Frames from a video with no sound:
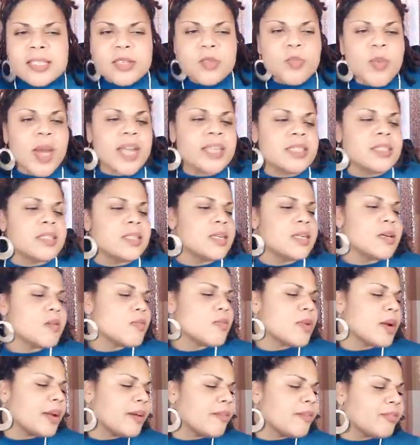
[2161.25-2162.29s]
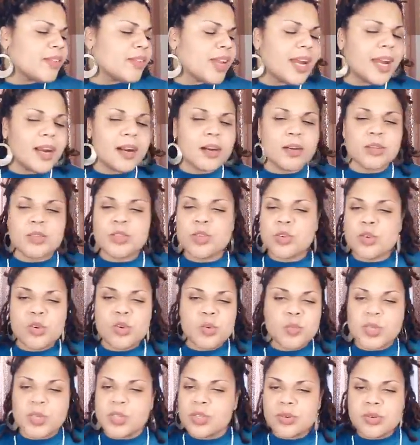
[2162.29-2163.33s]
You might see a red flag or two,
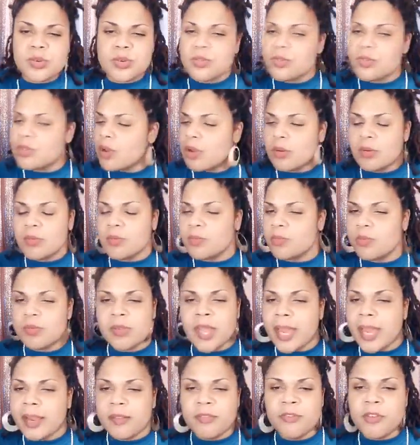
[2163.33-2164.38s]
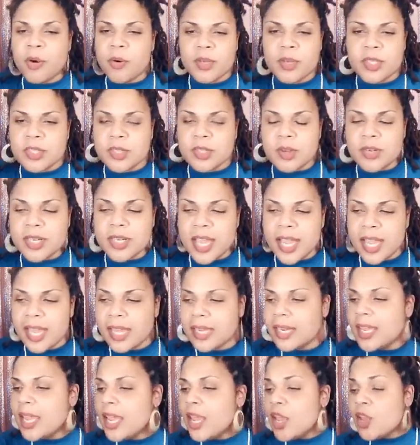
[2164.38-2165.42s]
but you don't like focus on
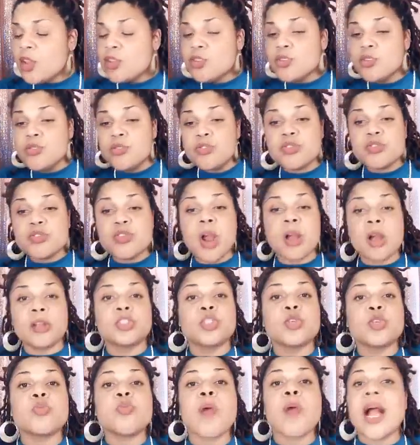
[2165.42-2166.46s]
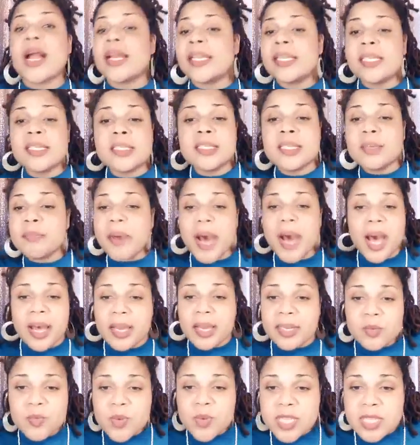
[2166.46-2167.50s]
that. You are trying to
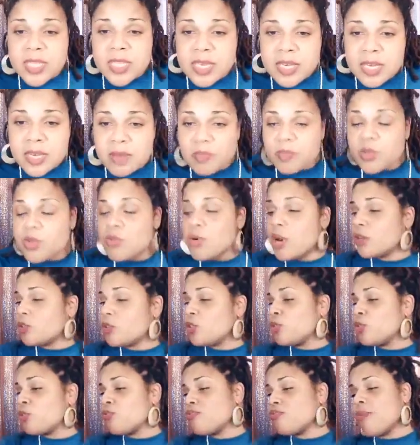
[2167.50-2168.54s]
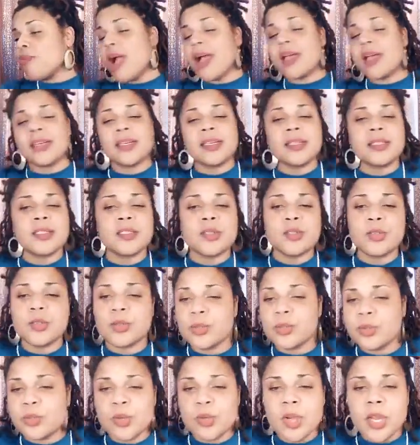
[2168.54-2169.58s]
bond with them. You are trying
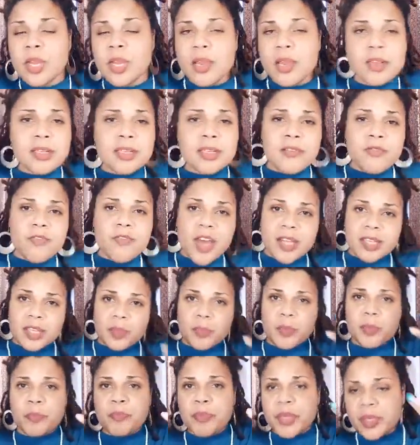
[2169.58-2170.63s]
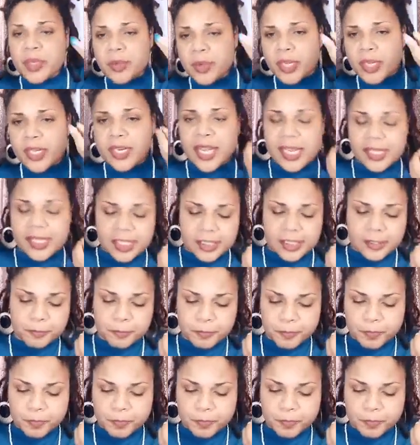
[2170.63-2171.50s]
to develop and build connection.